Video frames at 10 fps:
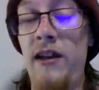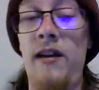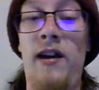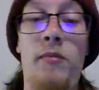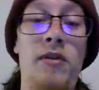
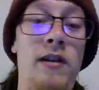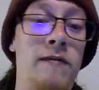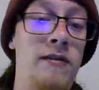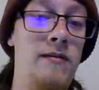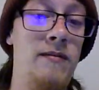I
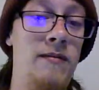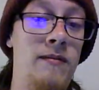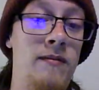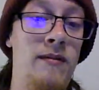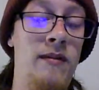believe it.
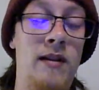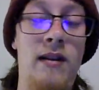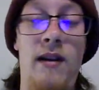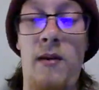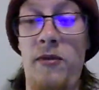
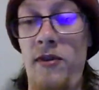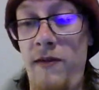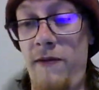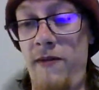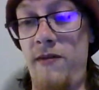I
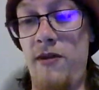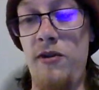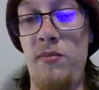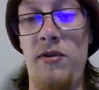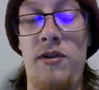believe it
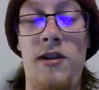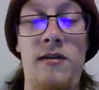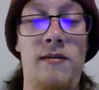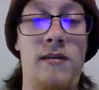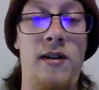
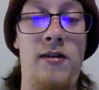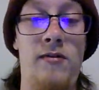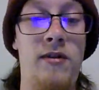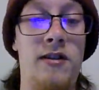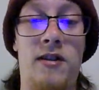100%,
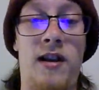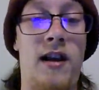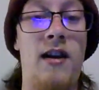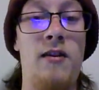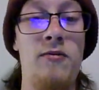because like
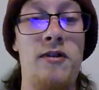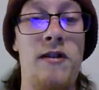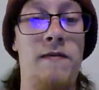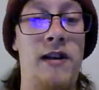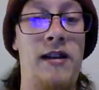I know
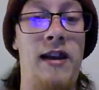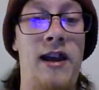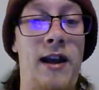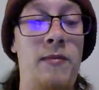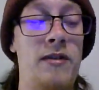stuff like that
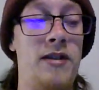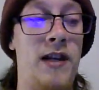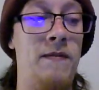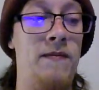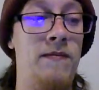happens.
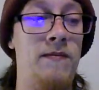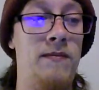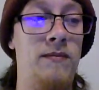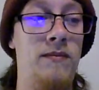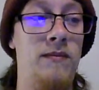
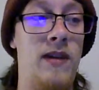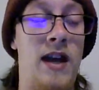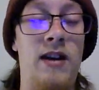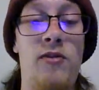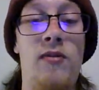
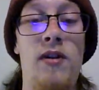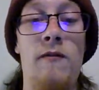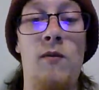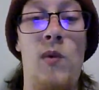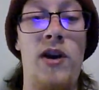I know
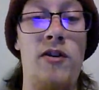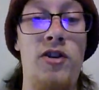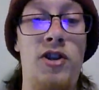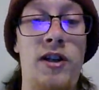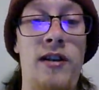enough weird
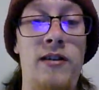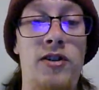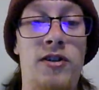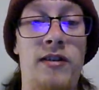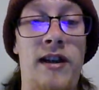shit
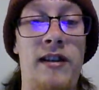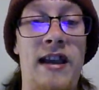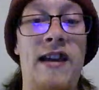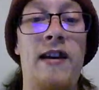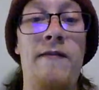just like
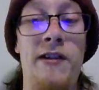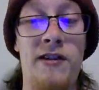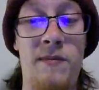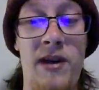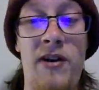that, and have
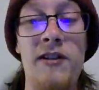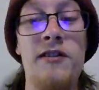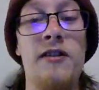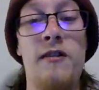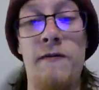
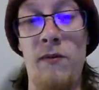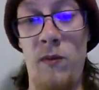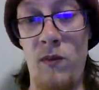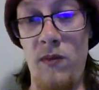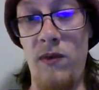experienced enough
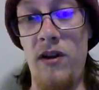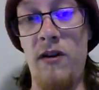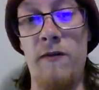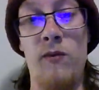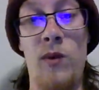
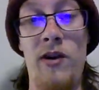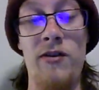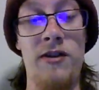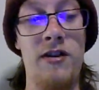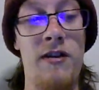
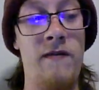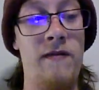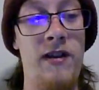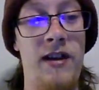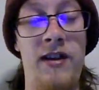weird stuff
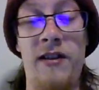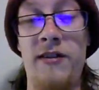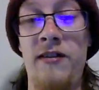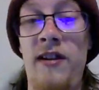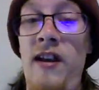that it
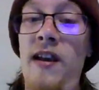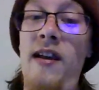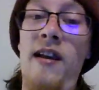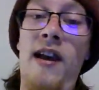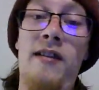doesn't,
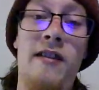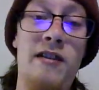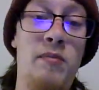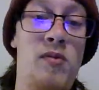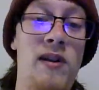at
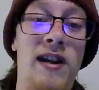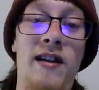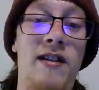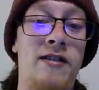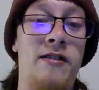this point,
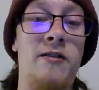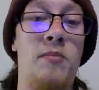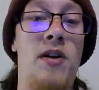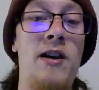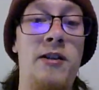it doesn't
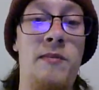surprise